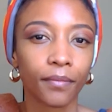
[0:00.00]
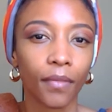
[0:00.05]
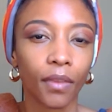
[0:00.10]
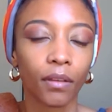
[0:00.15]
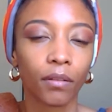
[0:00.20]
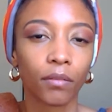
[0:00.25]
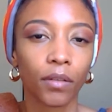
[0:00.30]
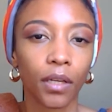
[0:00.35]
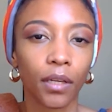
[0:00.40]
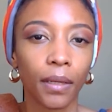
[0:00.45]

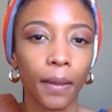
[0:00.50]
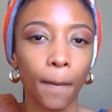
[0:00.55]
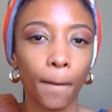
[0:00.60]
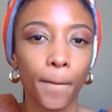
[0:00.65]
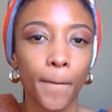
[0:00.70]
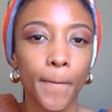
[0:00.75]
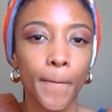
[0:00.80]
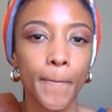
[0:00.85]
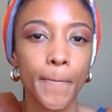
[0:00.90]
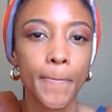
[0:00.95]
right?
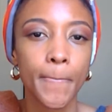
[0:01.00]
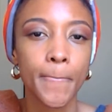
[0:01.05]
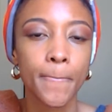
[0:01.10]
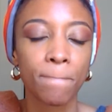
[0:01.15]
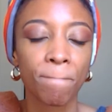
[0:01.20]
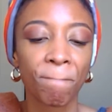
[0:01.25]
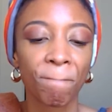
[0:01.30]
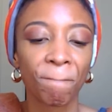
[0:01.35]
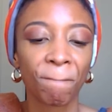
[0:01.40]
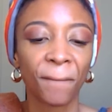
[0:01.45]

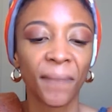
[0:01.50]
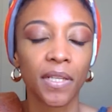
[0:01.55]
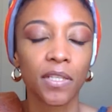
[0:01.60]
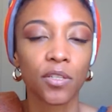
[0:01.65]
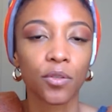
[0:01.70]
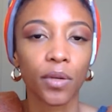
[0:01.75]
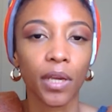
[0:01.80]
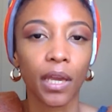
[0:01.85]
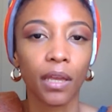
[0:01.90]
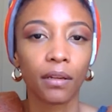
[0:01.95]
It's
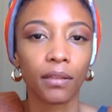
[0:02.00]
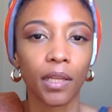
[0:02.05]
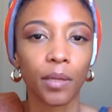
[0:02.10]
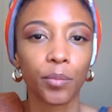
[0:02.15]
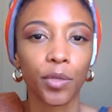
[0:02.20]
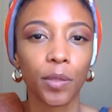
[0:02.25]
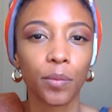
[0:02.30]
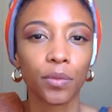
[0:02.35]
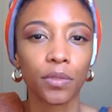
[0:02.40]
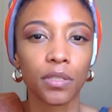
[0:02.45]
okay to let
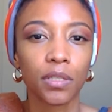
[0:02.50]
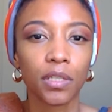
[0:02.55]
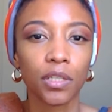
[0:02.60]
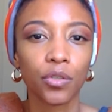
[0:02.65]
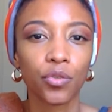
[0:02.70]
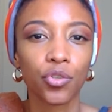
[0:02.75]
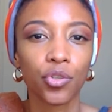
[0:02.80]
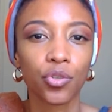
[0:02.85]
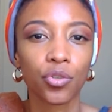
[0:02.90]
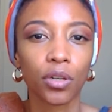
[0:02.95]
people see you
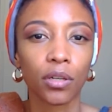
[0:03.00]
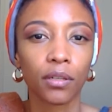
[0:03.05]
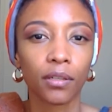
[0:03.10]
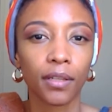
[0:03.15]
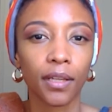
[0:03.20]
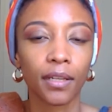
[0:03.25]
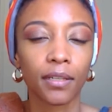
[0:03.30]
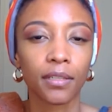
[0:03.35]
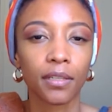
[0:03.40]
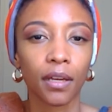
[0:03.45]
struggle
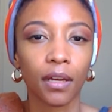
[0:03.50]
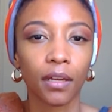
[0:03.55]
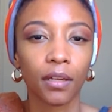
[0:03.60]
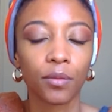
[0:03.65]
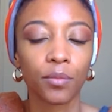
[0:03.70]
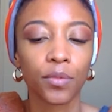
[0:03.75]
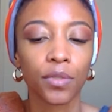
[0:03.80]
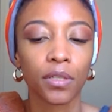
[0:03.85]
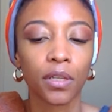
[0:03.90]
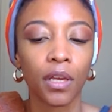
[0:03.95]
at
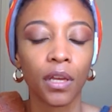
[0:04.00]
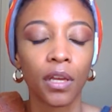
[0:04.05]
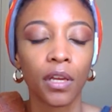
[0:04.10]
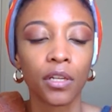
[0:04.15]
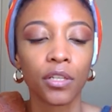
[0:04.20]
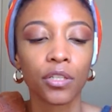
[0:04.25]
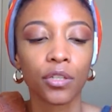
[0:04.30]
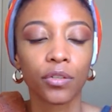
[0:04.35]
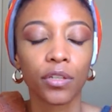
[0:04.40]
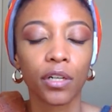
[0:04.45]
times.
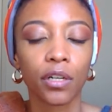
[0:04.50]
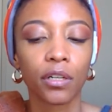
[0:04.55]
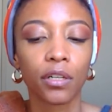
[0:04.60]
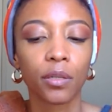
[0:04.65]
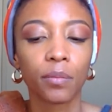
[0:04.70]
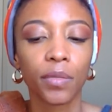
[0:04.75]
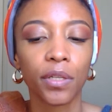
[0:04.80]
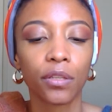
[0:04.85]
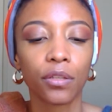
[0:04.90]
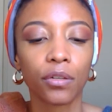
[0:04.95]
So there could
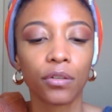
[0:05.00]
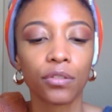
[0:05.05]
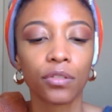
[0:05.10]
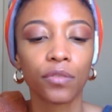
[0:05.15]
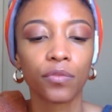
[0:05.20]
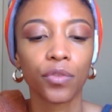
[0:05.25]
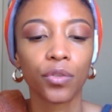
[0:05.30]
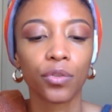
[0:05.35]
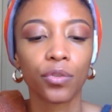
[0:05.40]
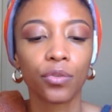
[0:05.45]
be those of
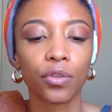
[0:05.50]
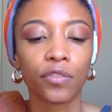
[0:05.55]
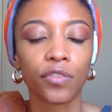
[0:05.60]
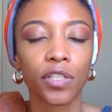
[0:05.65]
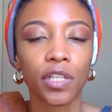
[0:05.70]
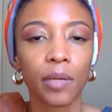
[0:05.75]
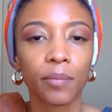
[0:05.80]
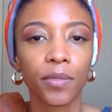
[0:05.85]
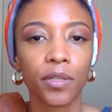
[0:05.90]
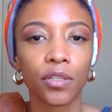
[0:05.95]
you who have
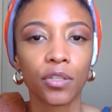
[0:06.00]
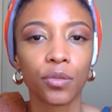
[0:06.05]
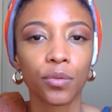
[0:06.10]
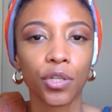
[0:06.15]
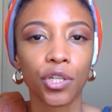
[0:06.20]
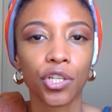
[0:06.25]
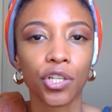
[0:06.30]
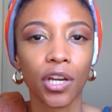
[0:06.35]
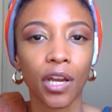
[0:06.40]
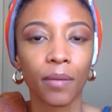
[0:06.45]
stepped into a
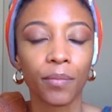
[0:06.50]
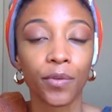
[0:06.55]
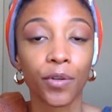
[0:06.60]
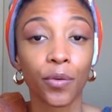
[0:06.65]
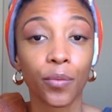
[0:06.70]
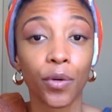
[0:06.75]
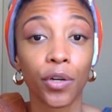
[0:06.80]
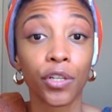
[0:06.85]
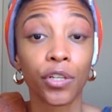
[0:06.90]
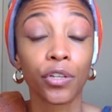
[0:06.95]
chapter
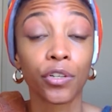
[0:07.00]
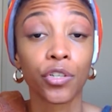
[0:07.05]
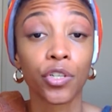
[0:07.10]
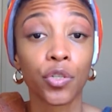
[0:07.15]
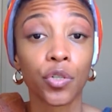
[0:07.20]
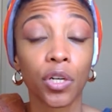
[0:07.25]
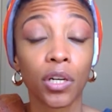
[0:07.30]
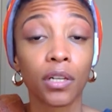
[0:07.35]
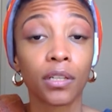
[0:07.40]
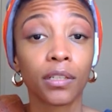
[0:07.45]
where you're
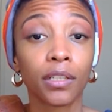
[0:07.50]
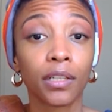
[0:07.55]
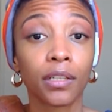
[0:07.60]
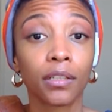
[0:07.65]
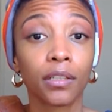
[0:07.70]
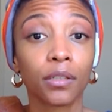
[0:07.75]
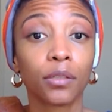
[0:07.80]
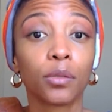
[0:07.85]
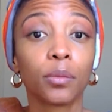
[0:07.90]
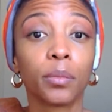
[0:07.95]
struggling a
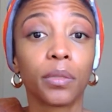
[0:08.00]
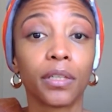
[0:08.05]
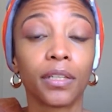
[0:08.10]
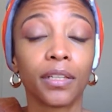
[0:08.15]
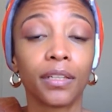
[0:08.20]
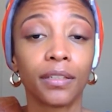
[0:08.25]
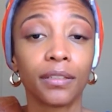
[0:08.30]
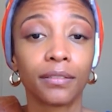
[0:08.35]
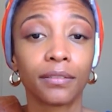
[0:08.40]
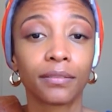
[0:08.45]
little bit
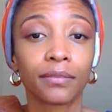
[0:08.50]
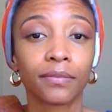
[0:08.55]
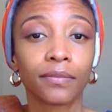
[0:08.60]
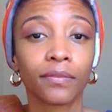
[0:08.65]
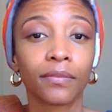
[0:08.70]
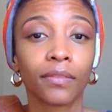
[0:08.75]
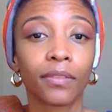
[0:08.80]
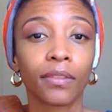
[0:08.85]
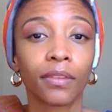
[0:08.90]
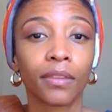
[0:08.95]

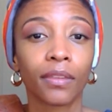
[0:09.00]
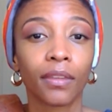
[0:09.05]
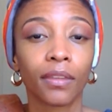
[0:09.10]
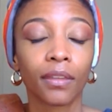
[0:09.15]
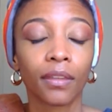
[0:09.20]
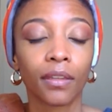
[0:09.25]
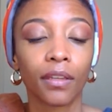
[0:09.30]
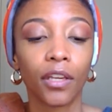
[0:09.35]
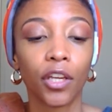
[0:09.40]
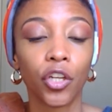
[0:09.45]

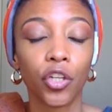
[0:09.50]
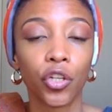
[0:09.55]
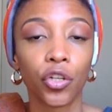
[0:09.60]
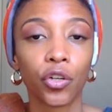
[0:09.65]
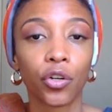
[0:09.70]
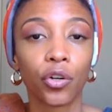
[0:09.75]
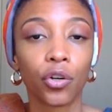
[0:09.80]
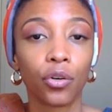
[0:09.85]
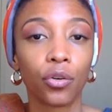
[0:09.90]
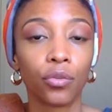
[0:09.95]
in your
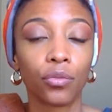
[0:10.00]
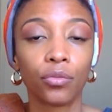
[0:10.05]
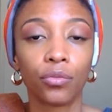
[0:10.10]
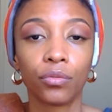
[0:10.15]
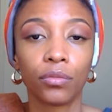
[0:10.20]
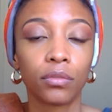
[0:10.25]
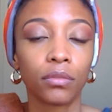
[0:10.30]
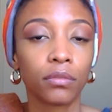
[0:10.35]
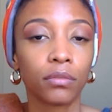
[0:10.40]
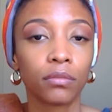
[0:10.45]

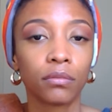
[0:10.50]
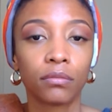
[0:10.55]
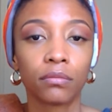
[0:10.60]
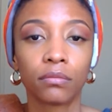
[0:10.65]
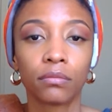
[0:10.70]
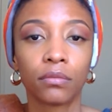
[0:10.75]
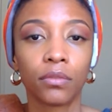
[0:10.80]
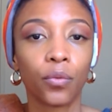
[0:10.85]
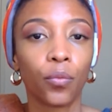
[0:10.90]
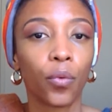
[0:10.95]
own
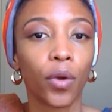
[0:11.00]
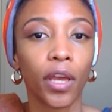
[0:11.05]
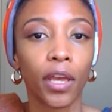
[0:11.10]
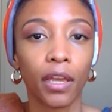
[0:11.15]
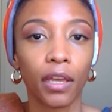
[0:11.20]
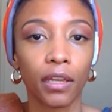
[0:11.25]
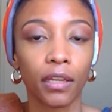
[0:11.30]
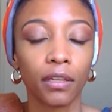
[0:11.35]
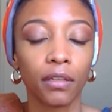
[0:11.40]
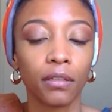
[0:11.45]

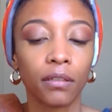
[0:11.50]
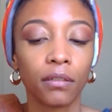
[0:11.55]
way,